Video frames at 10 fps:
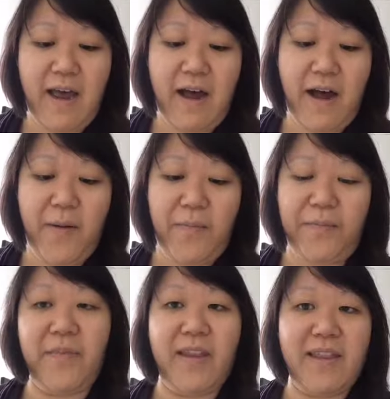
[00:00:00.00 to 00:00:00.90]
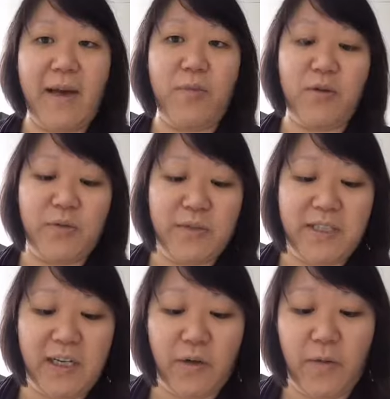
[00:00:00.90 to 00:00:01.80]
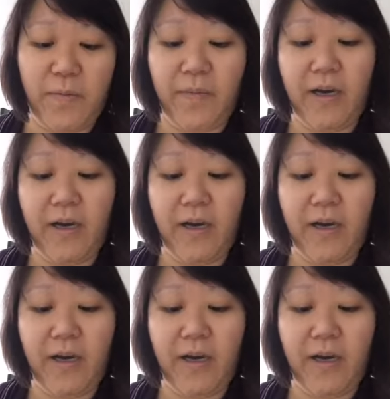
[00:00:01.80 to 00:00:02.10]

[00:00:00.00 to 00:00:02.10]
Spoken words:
that personal signal.